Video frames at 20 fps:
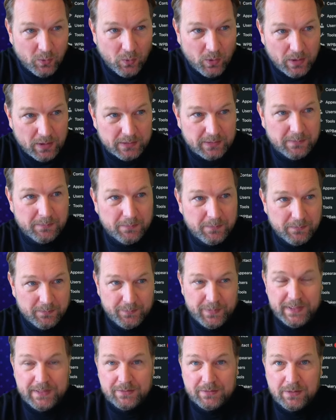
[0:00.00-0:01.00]
what
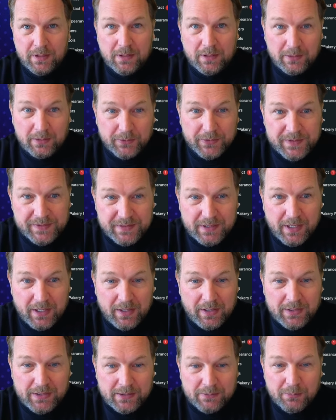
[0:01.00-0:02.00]
Pixel Armor is
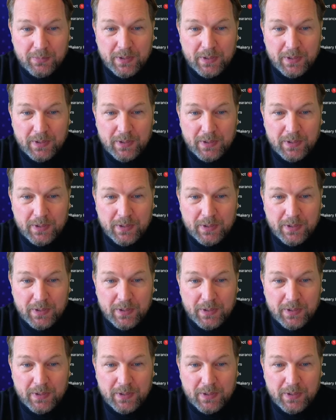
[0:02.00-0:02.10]
all